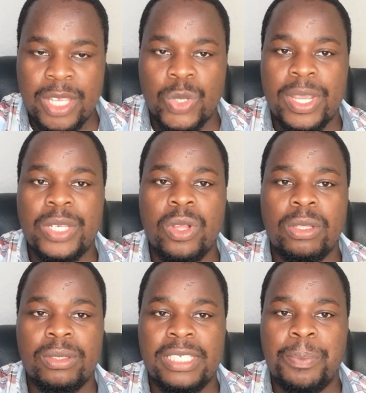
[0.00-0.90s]
So it
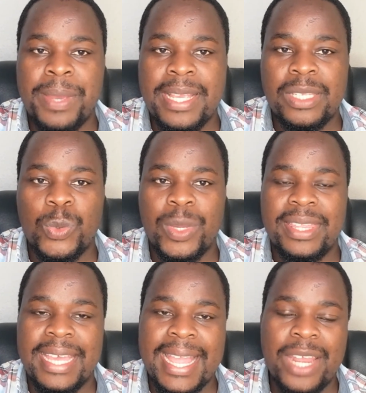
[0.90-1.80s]
all depends
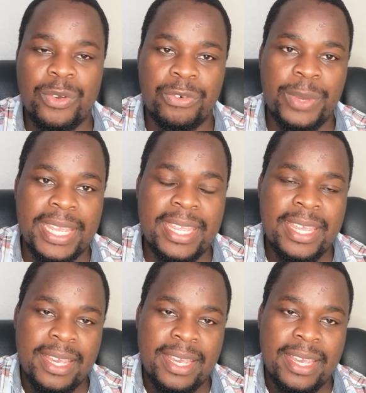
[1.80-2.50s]
with the kind of work